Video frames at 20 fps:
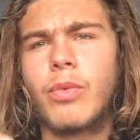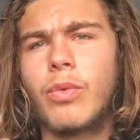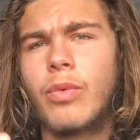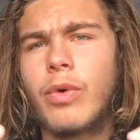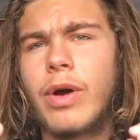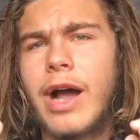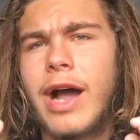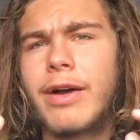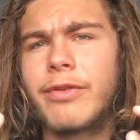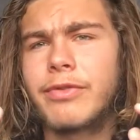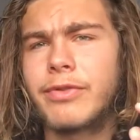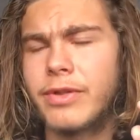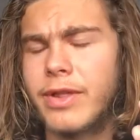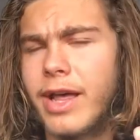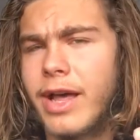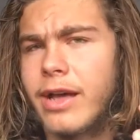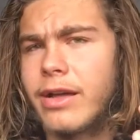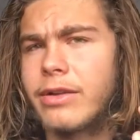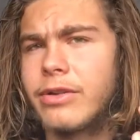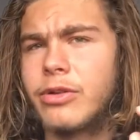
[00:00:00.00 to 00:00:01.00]
after
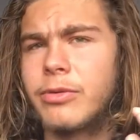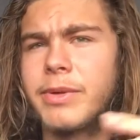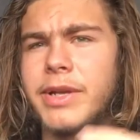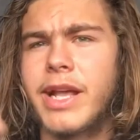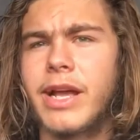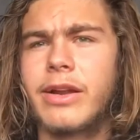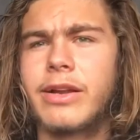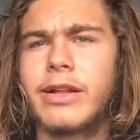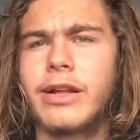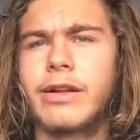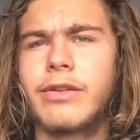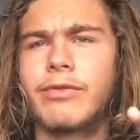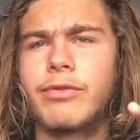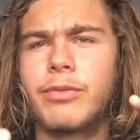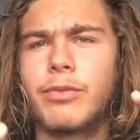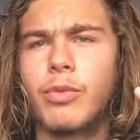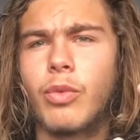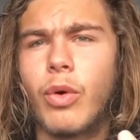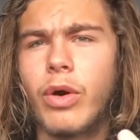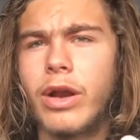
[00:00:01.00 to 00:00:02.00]
that, you'll be counting down
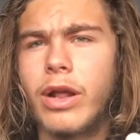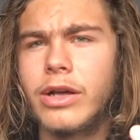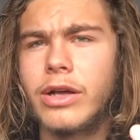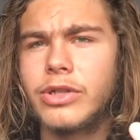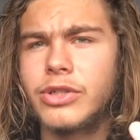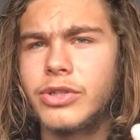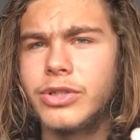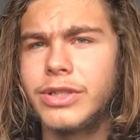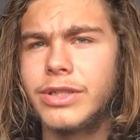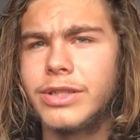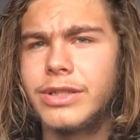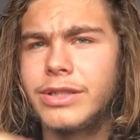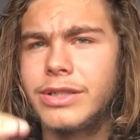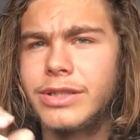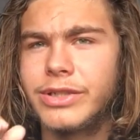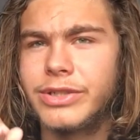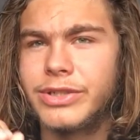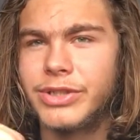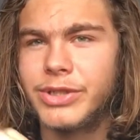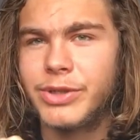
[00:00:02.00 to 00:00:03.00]
from 100
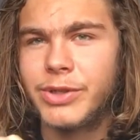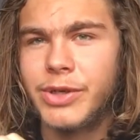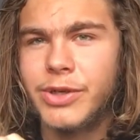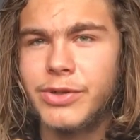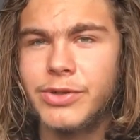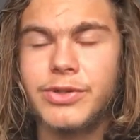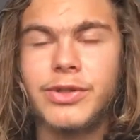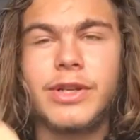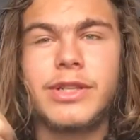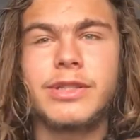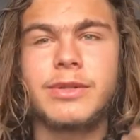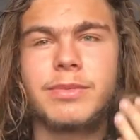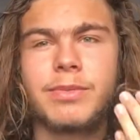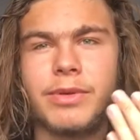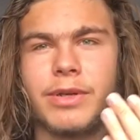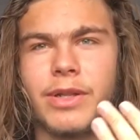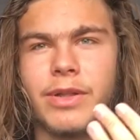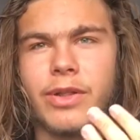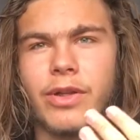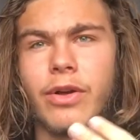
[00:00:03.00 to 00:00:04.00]
to 0. So that's
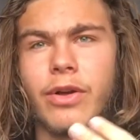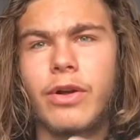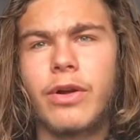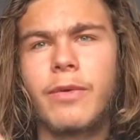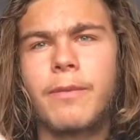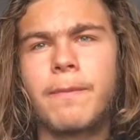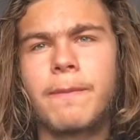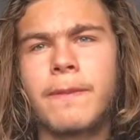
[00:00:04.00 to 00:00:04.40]
pretty long.